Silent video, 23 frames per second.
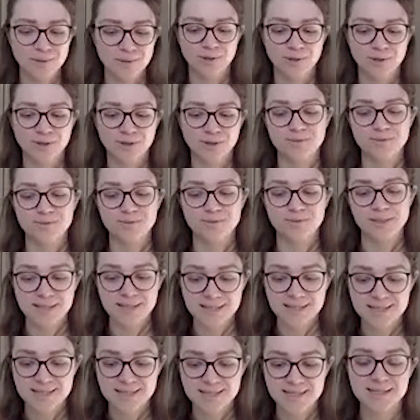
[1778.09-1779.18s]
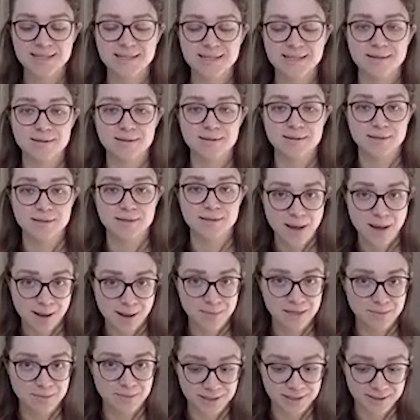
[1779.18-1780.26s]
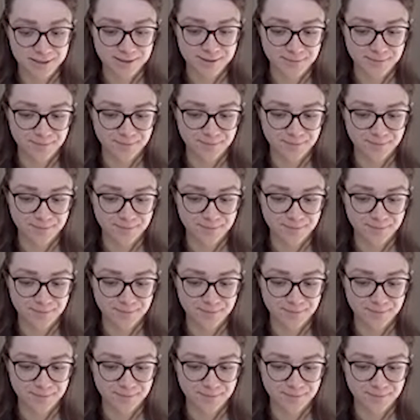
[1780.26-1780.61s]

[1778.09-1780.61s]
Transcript: and what we're going to be discussing is spam